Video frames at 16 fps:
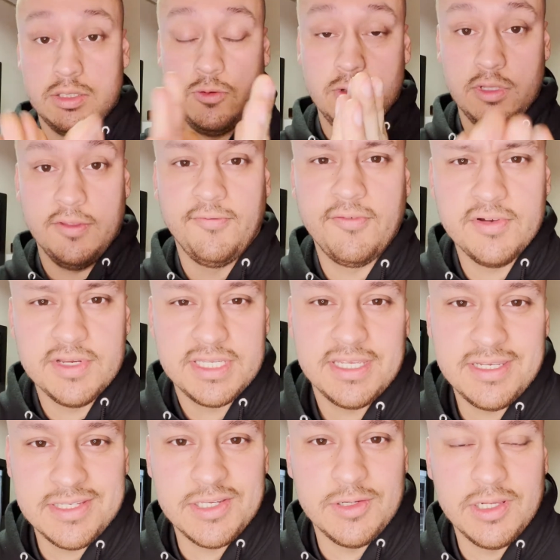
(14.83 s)
one of the first
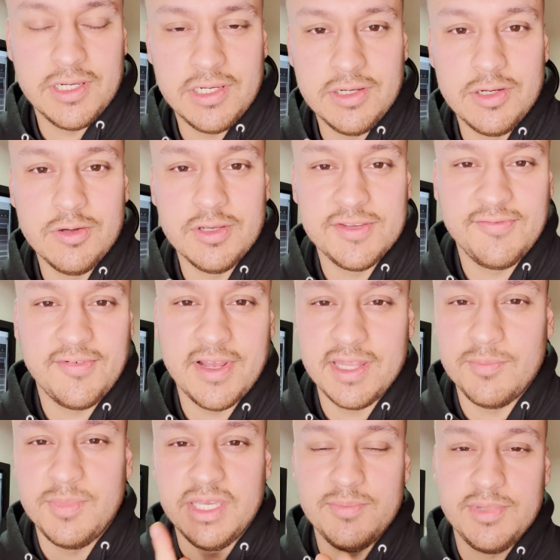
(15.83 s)
things you need to do is find
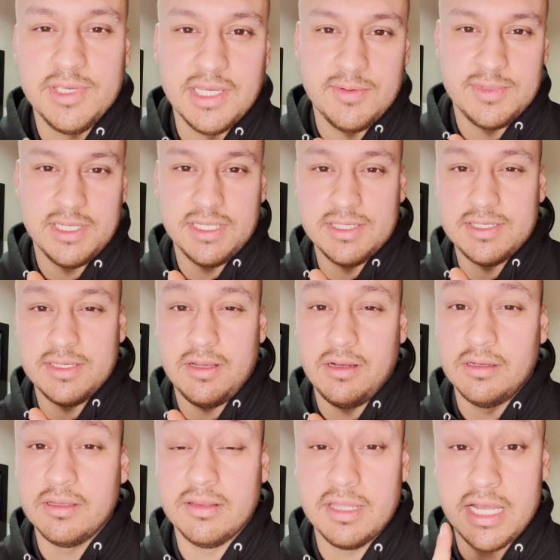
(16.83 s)
the BPM to the
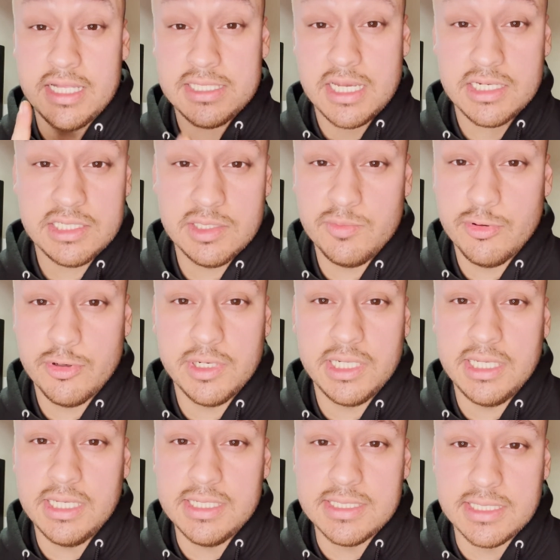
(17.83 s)
song. That's actually
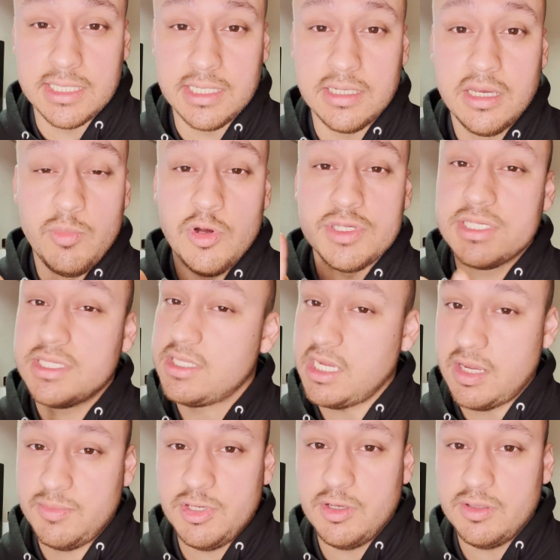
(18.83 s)
pretty easy. Most of the
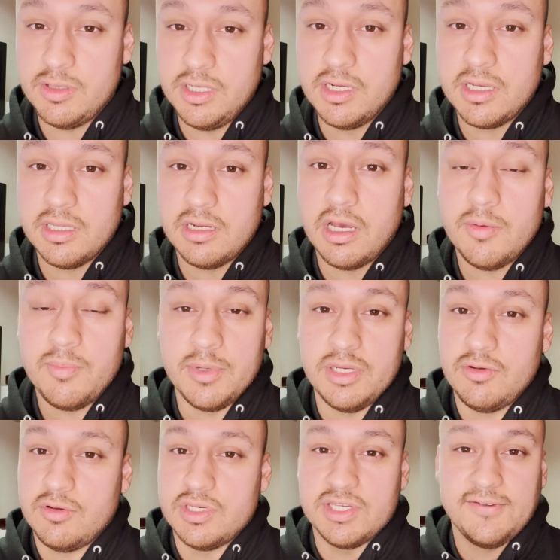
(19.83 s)
time you can look it up and
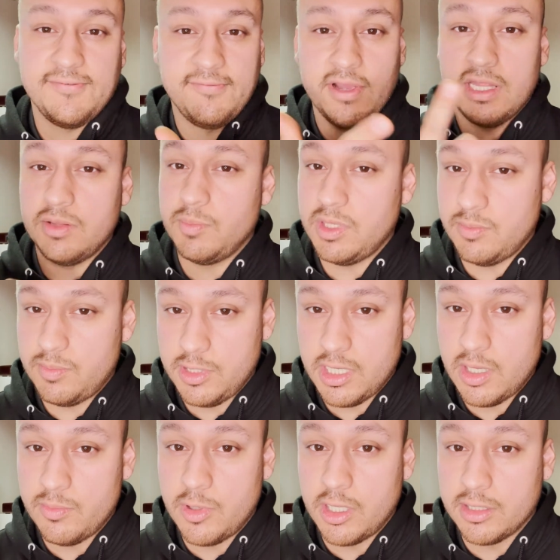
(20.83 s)
you can just find the
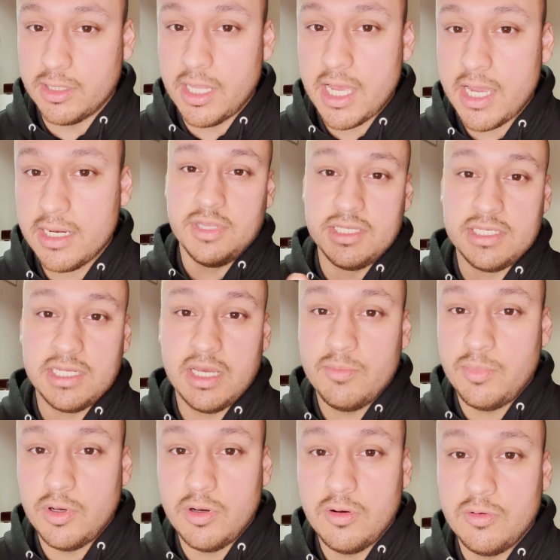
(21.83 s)
BPM online. The
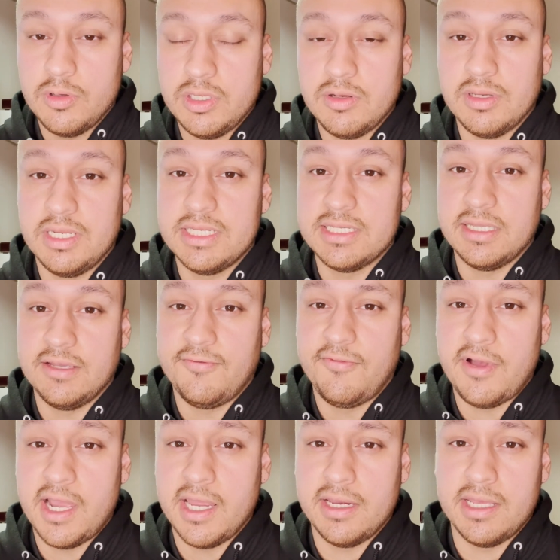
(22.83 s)
tempo you can easily find